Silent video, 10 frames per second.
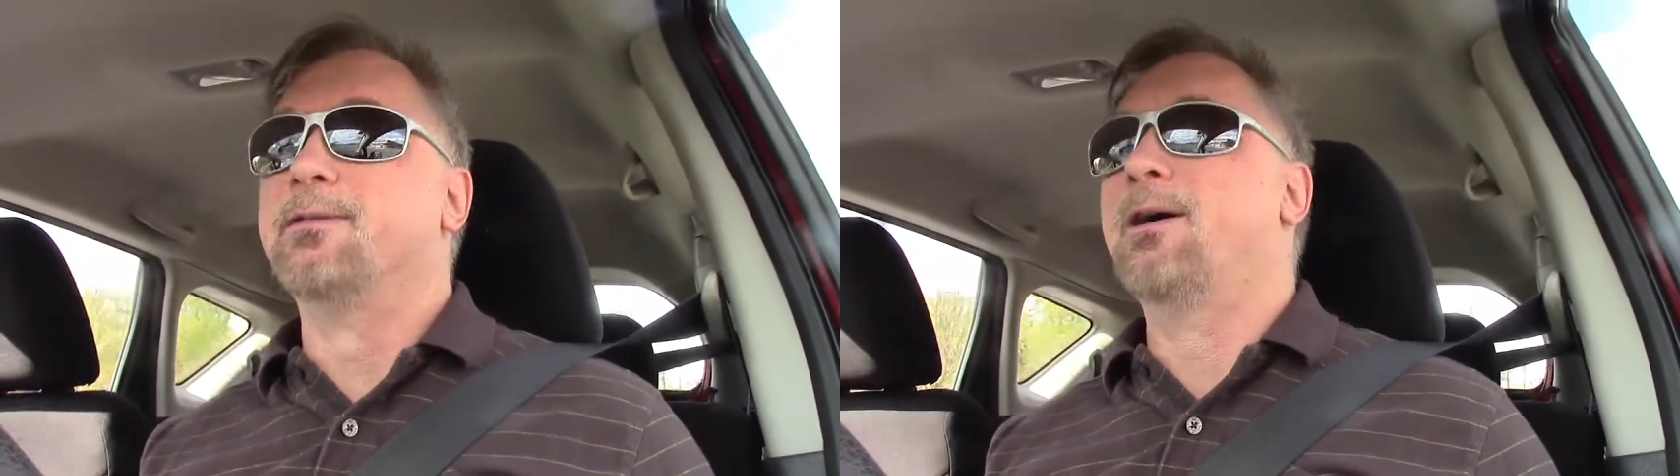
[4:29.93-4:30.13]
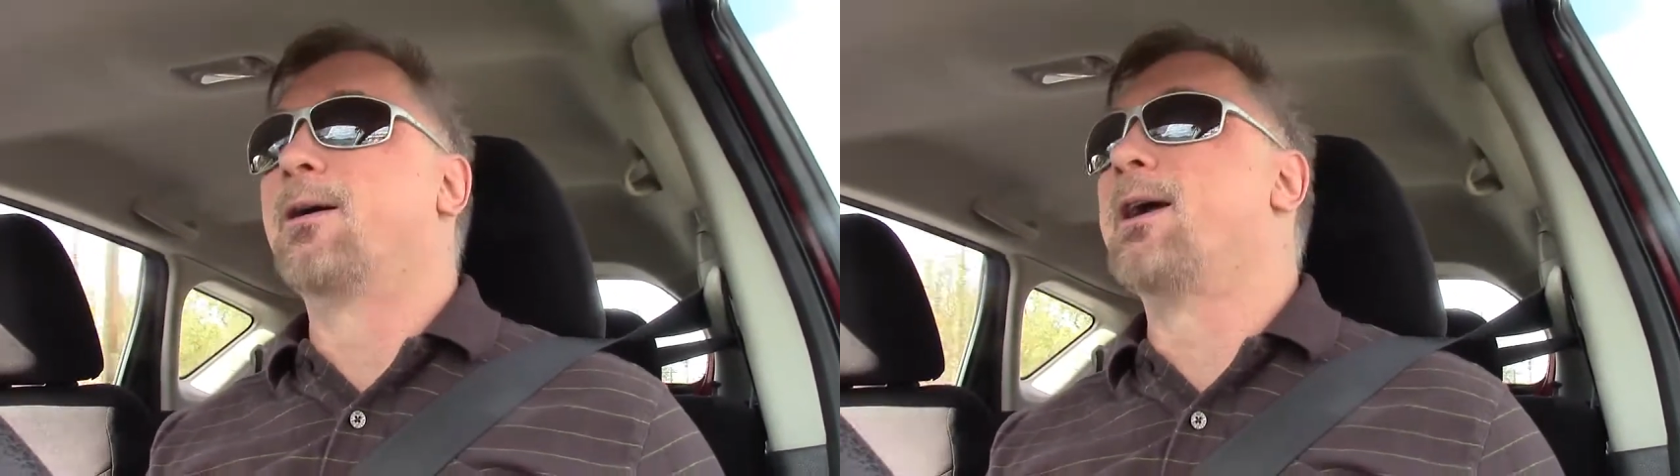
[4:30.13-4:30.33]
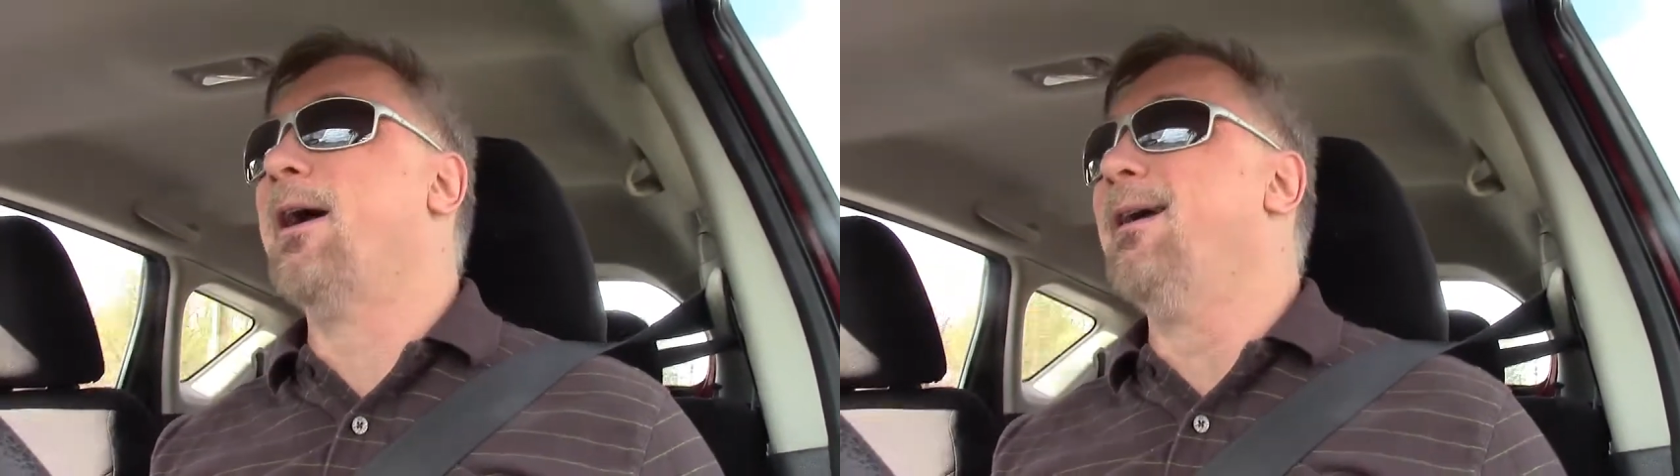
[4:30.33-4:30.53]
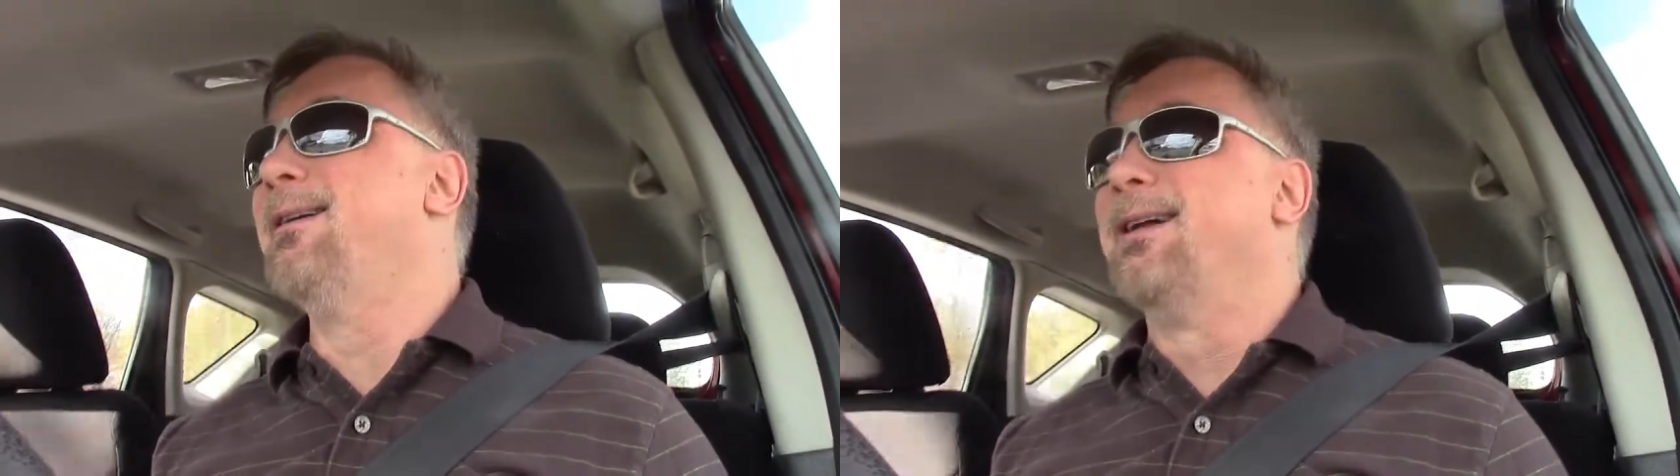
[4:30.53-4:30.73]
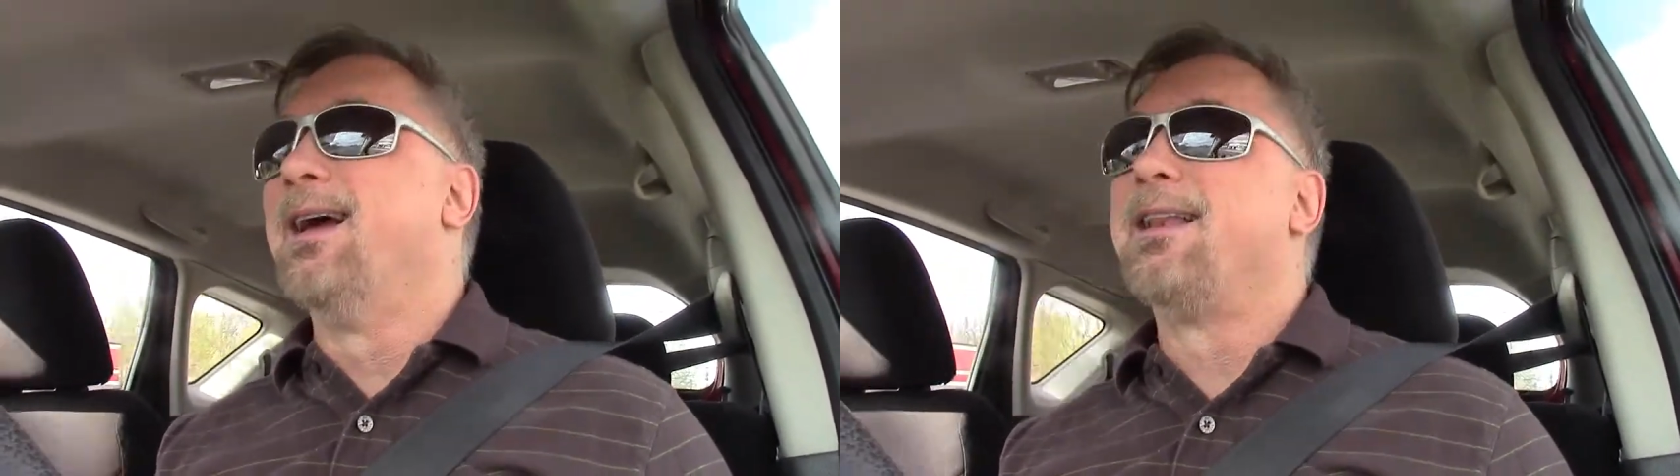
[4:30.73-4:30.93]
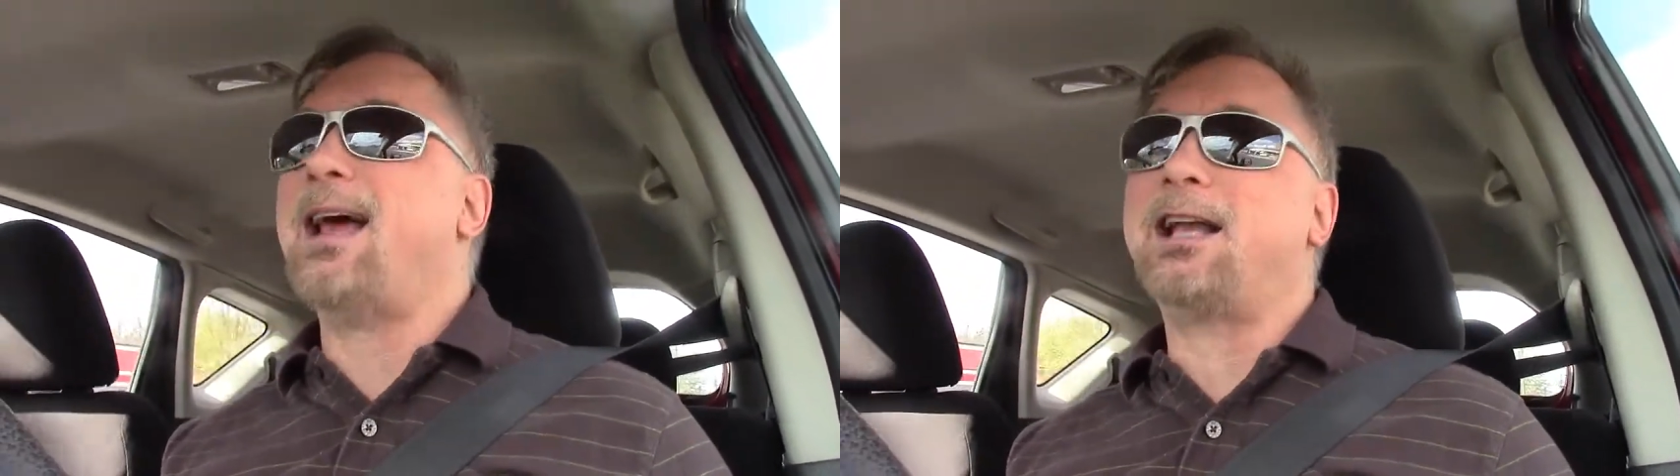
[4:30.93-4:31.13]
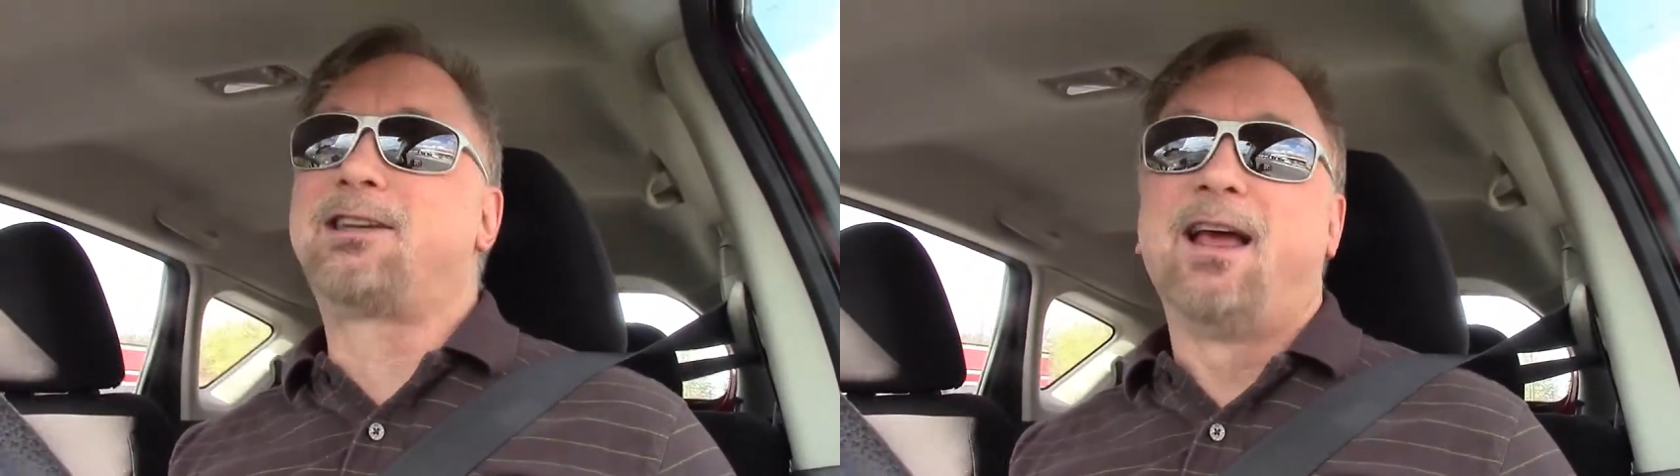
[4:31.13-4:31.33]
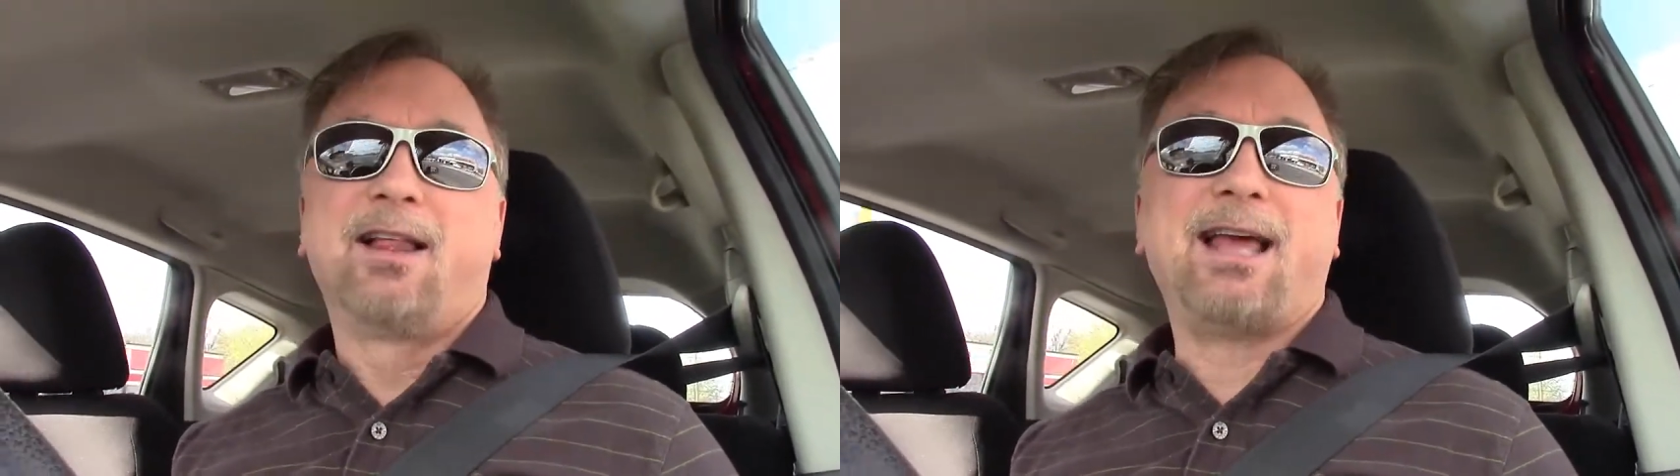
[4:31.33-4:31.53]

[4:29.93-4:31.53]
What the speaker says: Okay? That's